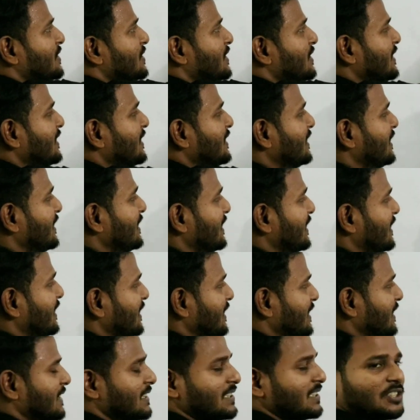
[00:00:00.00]
position,
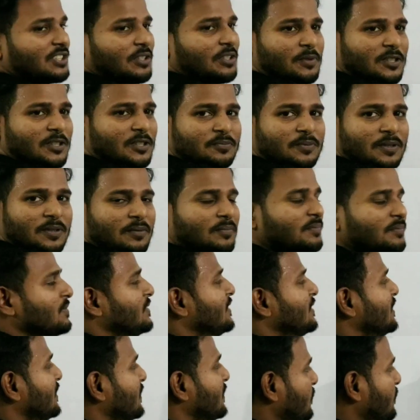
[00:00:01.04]
it suffers
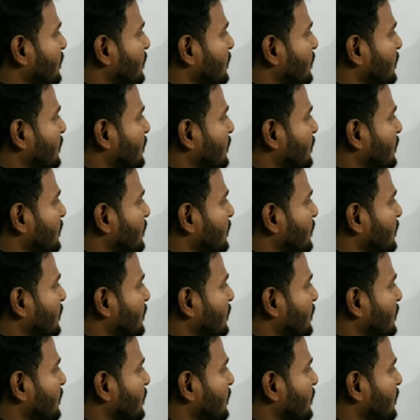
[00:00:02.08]
from